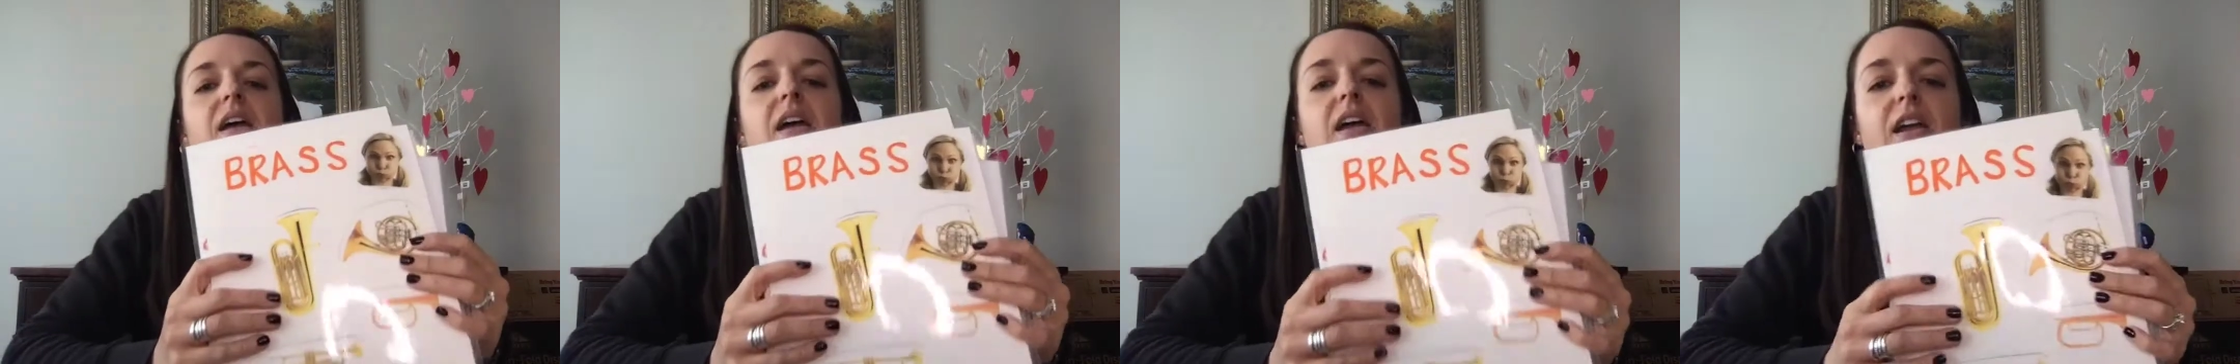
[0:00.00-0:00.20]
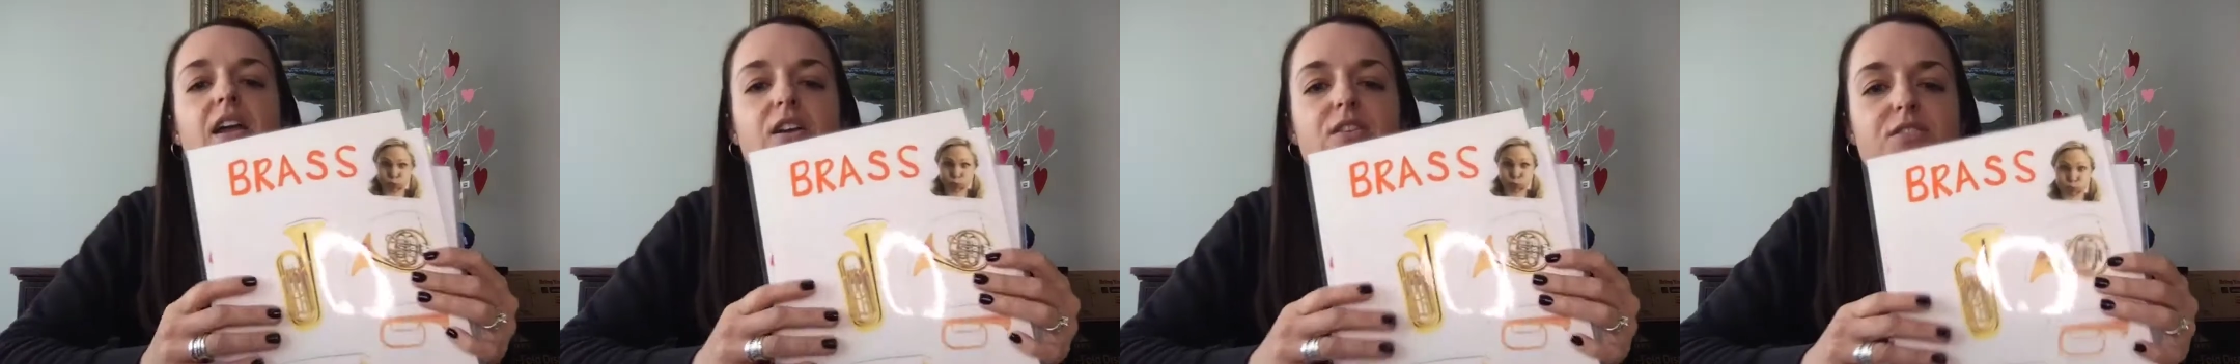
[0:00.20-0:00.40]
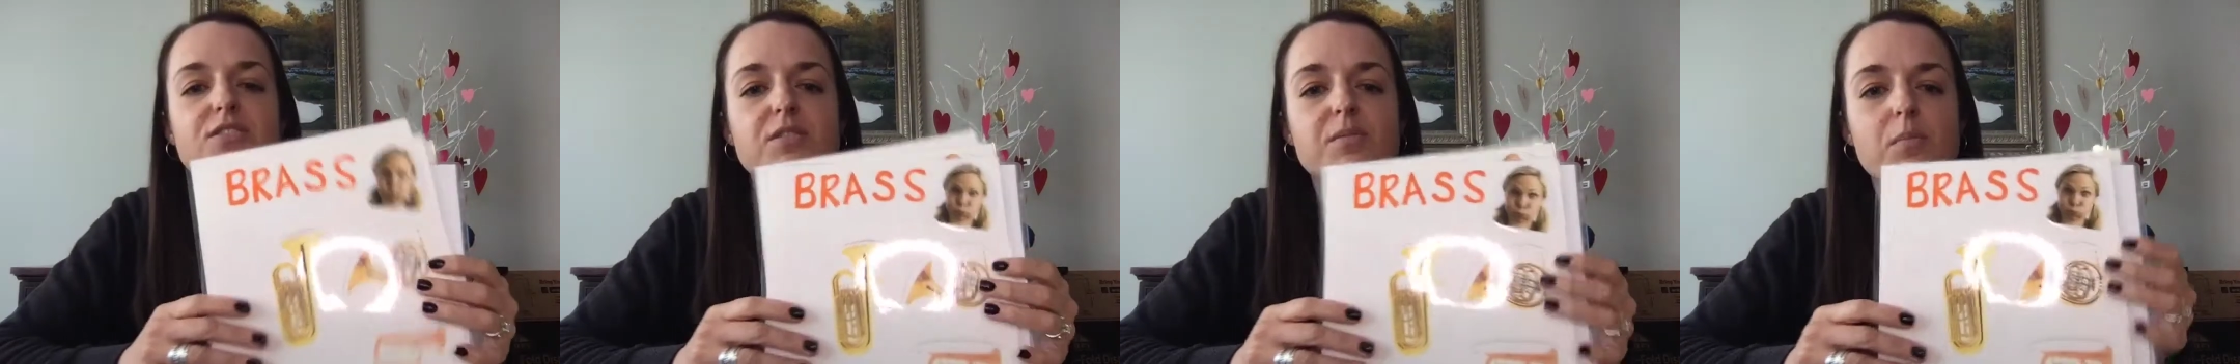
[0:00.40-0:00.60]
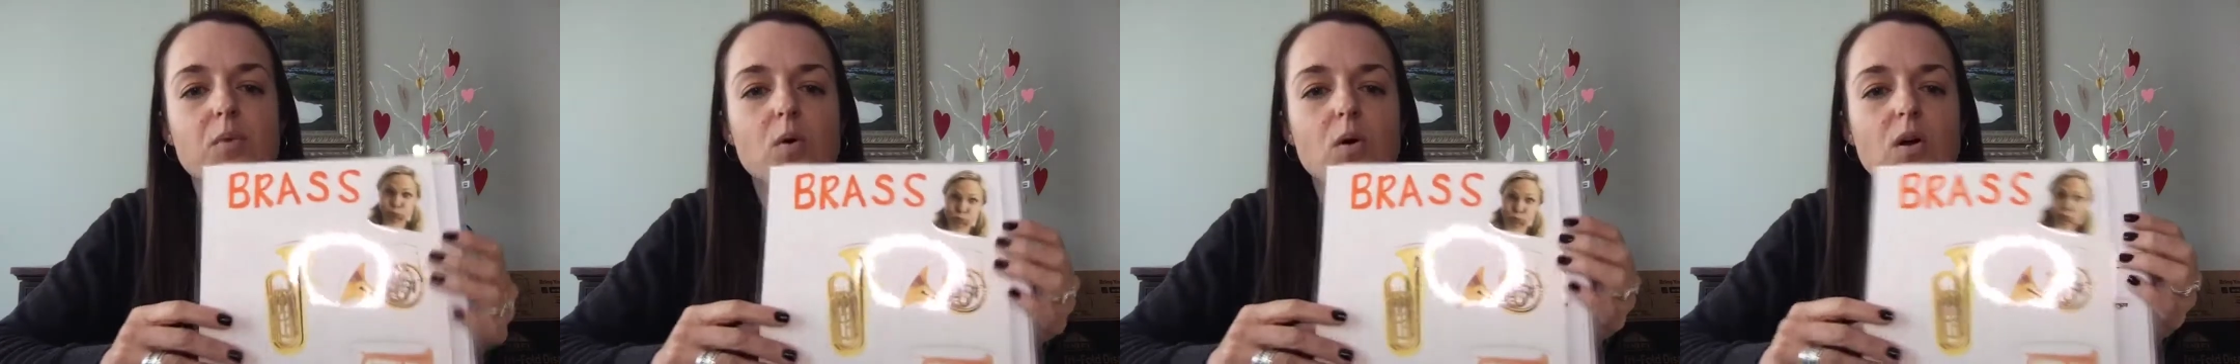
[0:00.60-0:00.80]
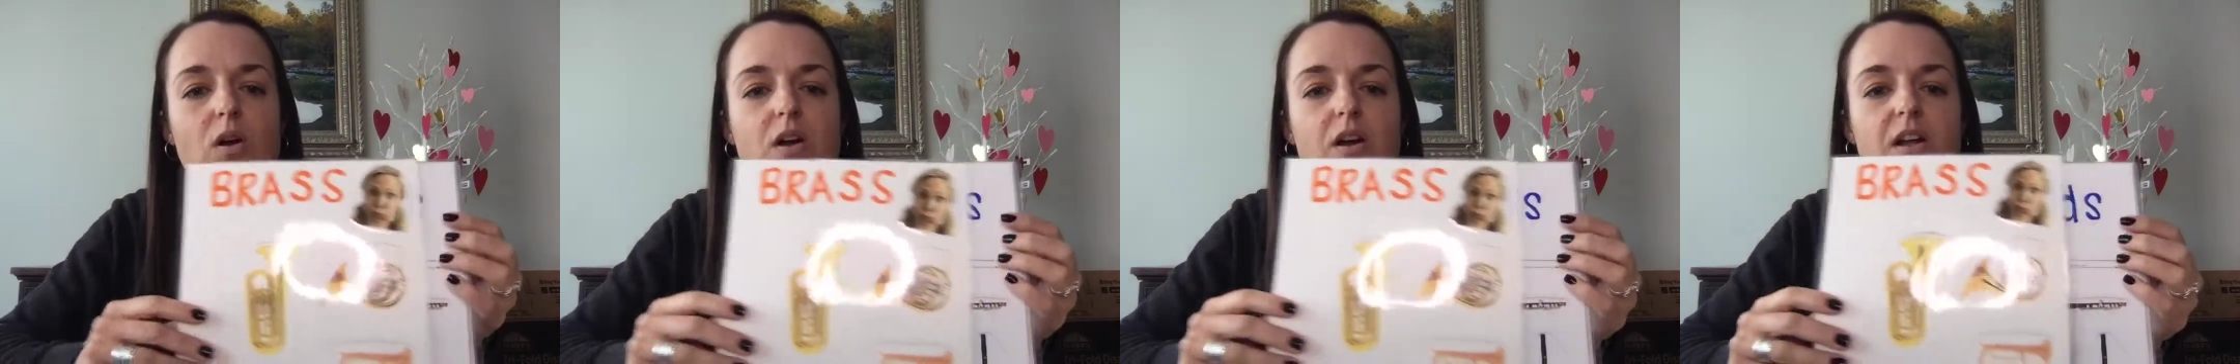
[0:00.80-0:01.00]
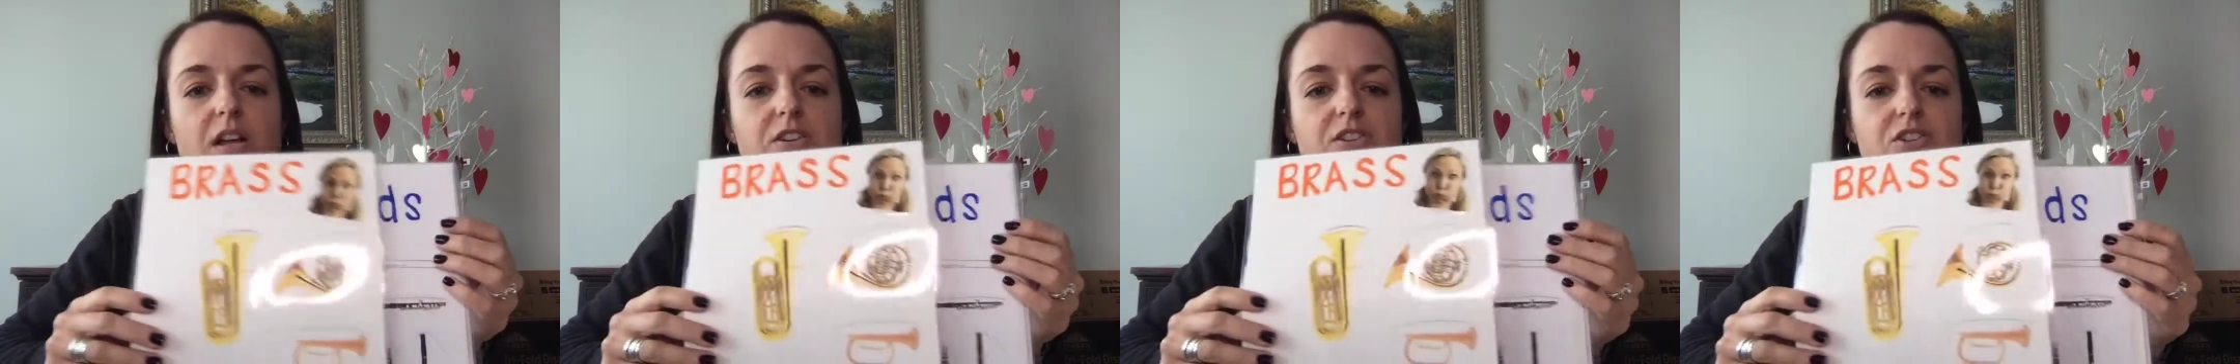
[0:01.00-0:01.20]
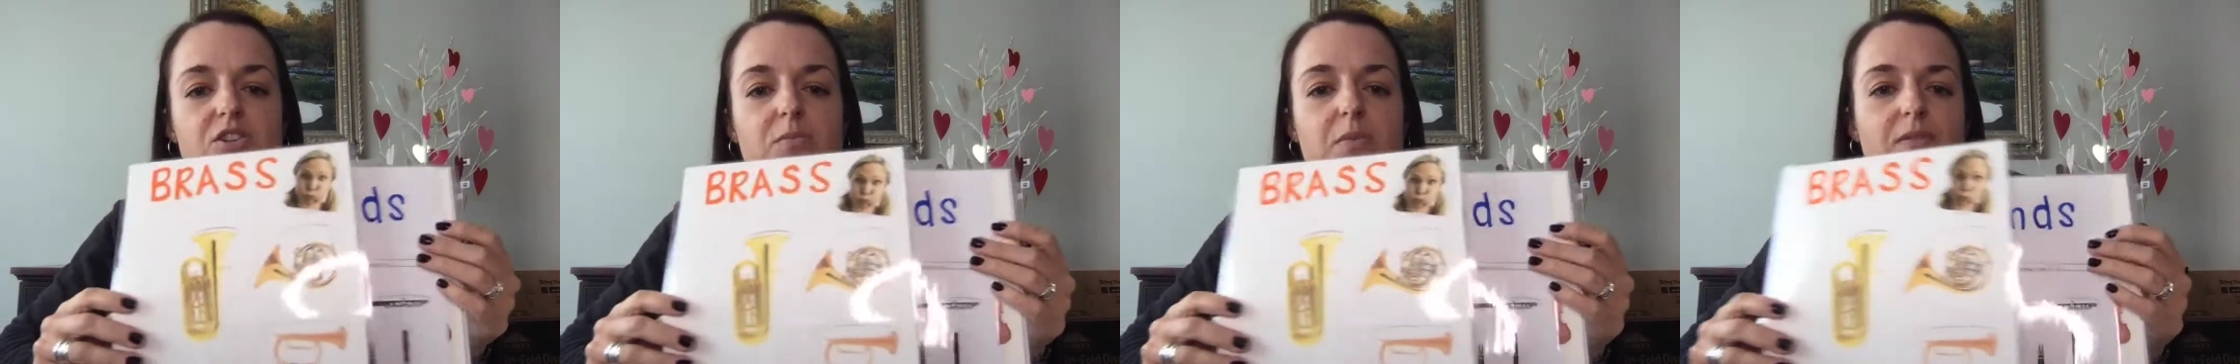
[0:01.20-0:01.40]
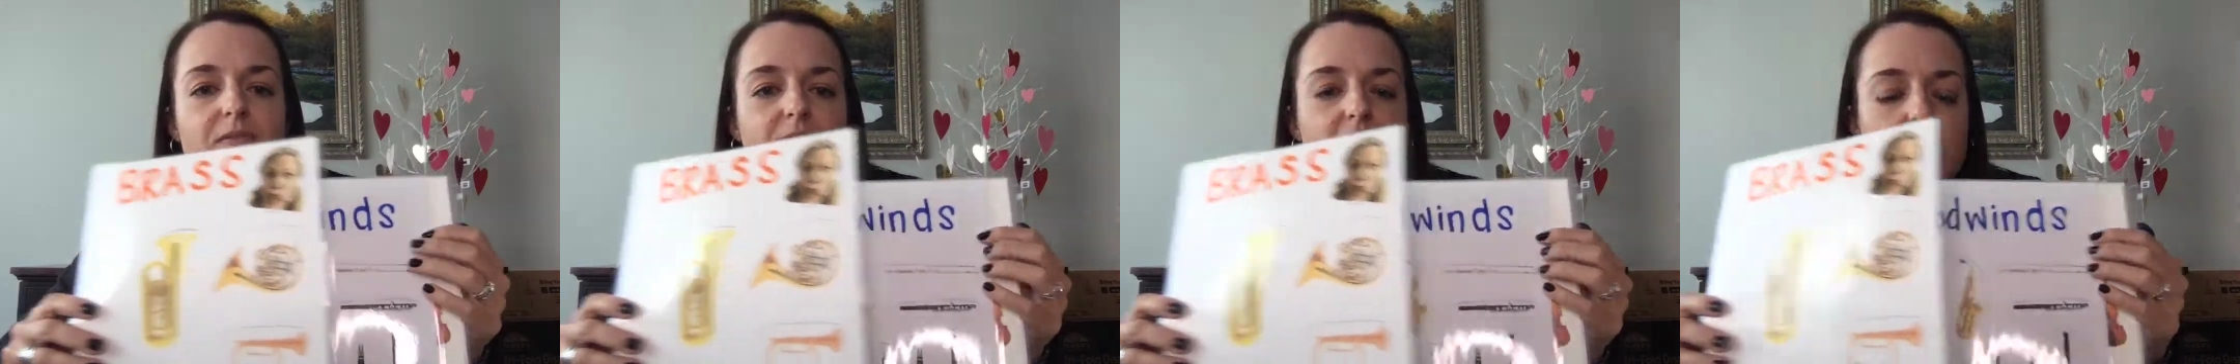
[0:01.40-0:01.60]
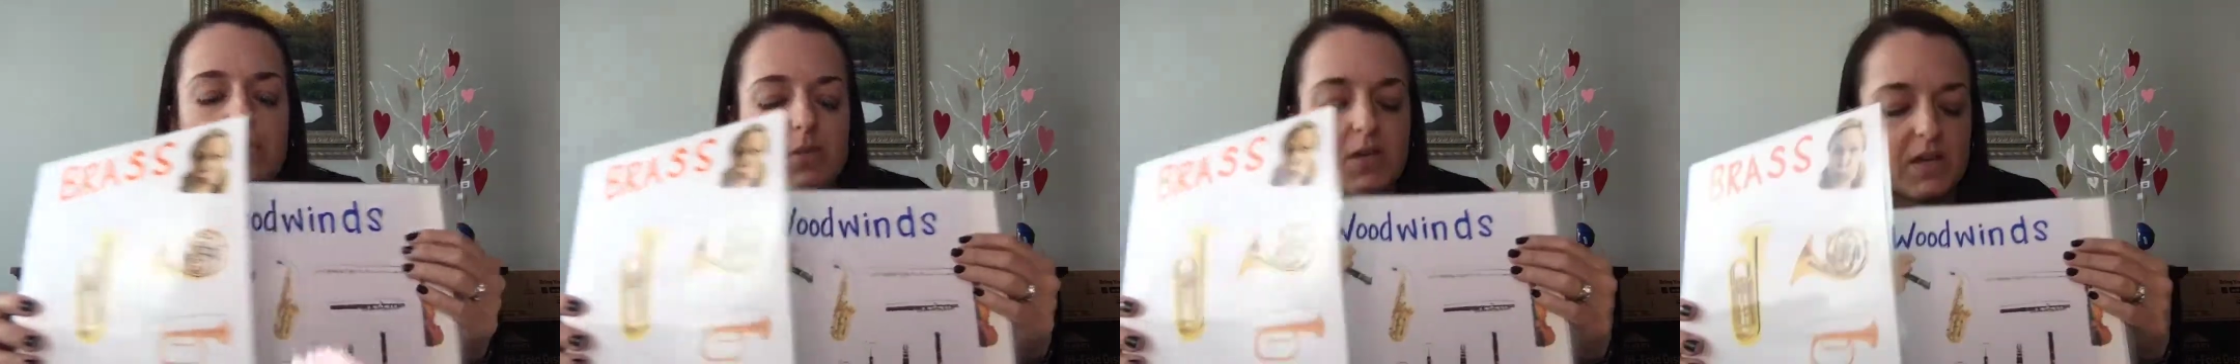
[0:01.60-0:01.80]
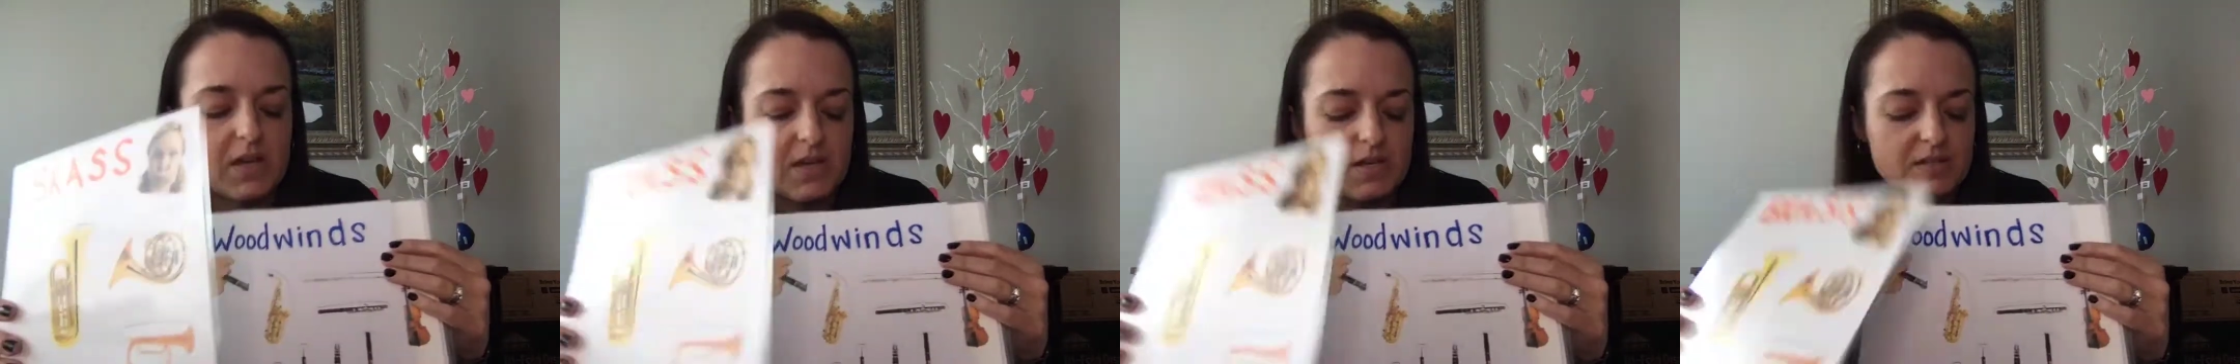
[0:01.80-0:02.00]
here's some more instrument
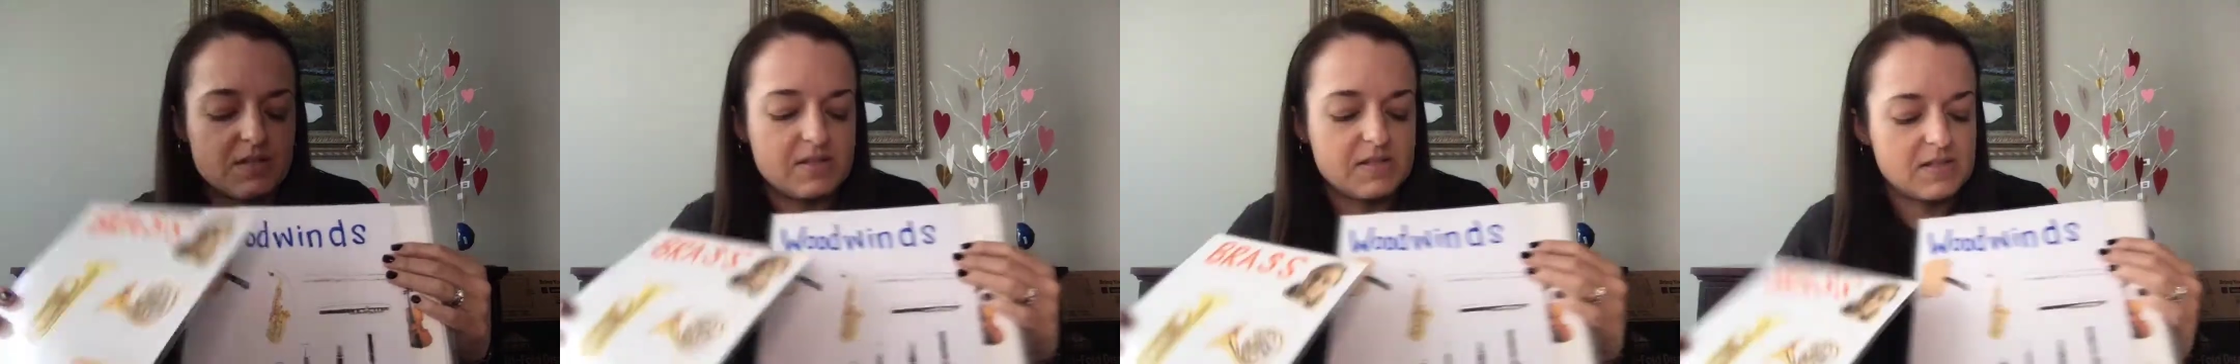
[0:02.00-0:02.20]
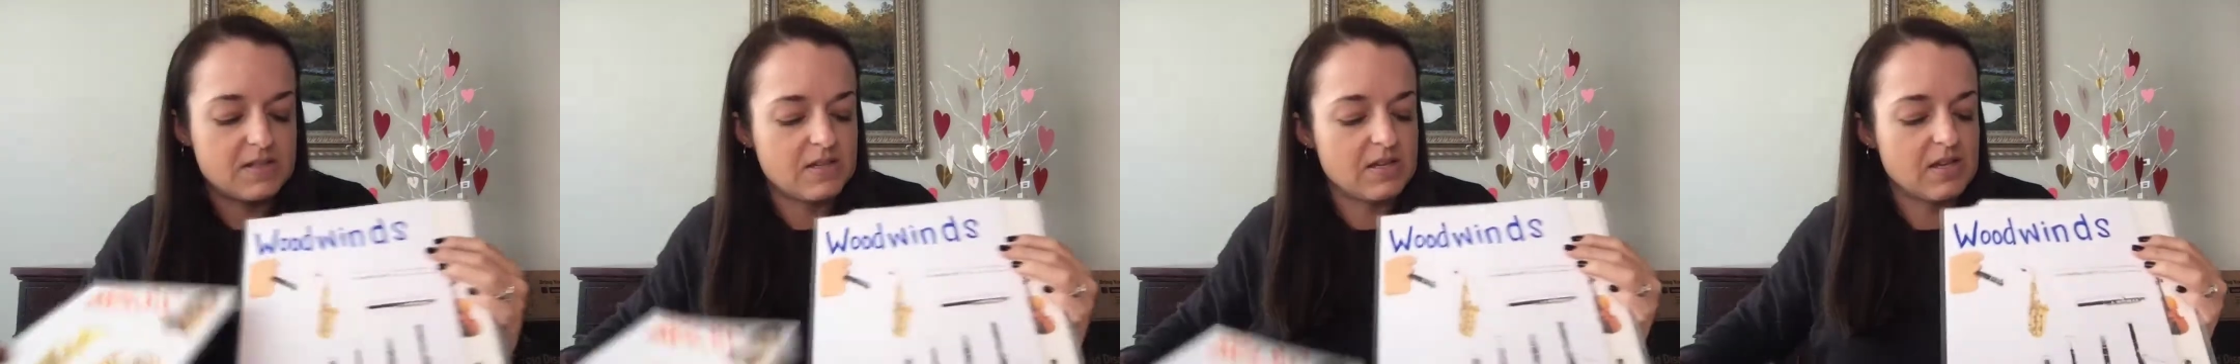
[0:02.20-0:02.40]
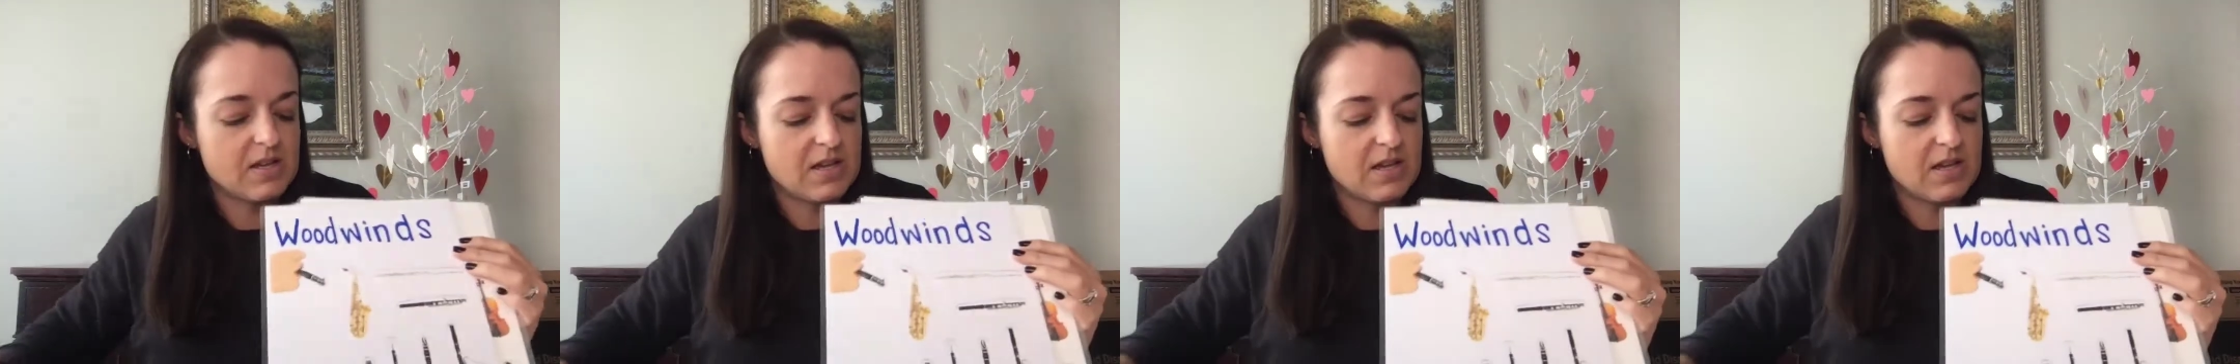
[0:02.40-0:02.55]
families